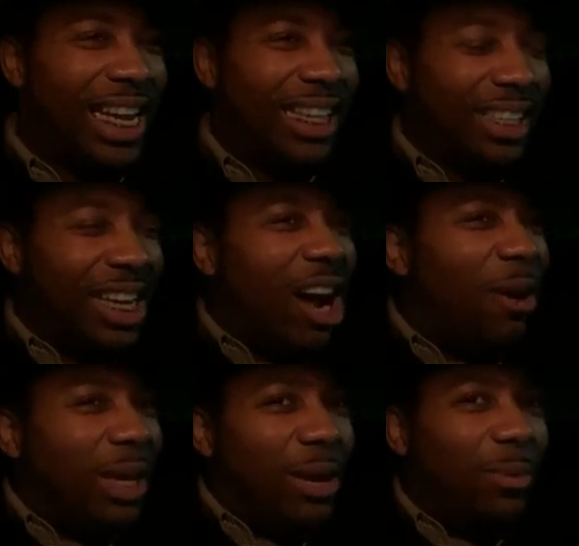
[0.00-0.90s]
he is the
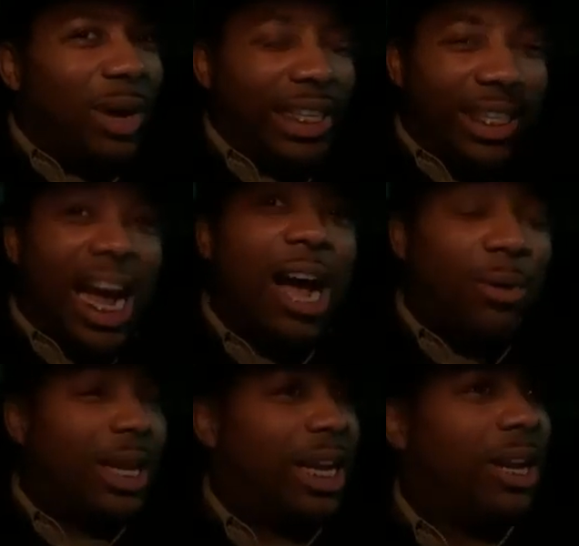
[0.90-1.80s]
only one
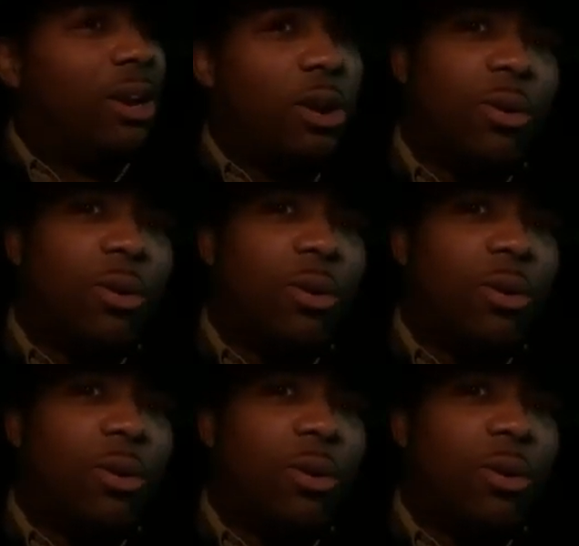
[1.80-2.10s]
down here